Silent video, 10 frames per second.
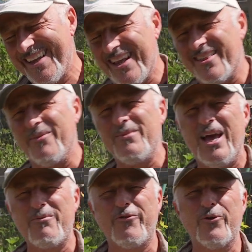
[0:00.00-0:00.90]
get some
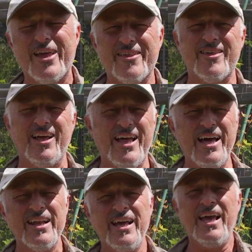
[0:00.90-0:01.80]
now before they sell
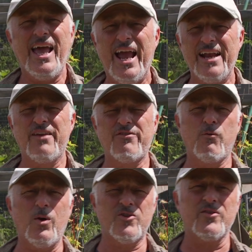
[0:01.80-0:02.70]
out. And if
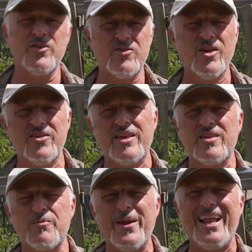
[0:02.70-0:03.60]
you're watching this just as
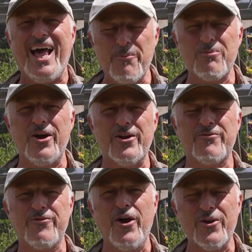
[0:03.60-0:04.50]
it's been
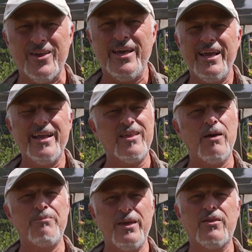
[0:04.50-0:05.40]
uploaded, folks, it's
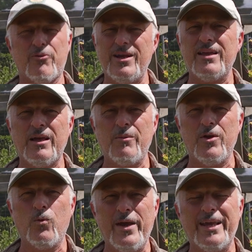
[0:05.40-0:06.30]
our big
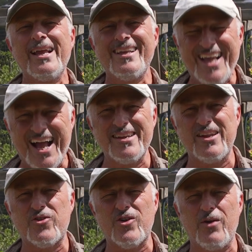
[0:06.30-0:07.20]
3AW weekend
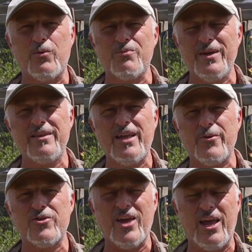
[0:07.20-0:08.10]
gardening show with me,
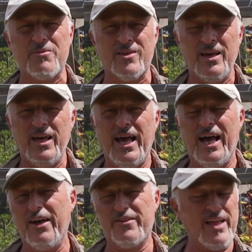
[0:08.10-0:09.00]
Darren James,
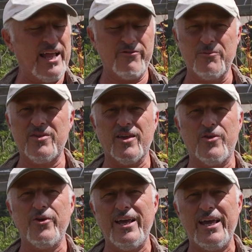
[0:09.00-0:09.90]
starting from
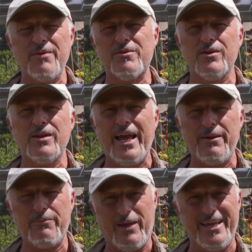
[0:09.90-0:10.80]
6:30 a.m. till
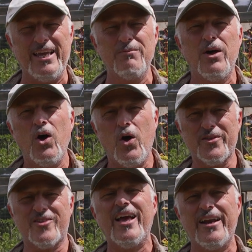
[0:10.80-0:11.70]
8 a.m. on
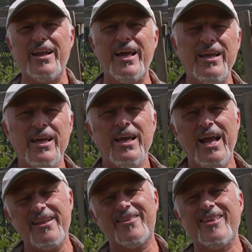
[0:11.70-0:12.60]
Saturday
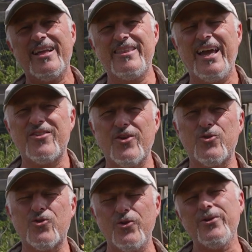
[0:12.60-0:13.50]
and Sunday. So
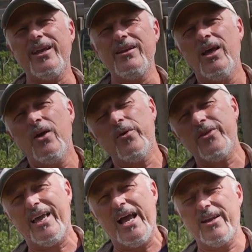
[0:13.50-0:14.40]
tune in with
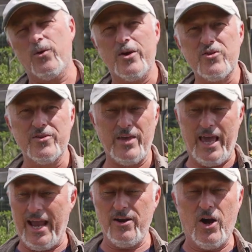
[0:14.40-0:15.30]
your gardening questions
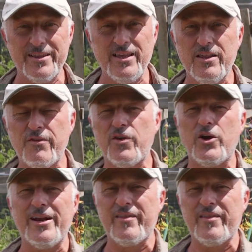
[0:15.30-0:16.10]
and ideas if you've got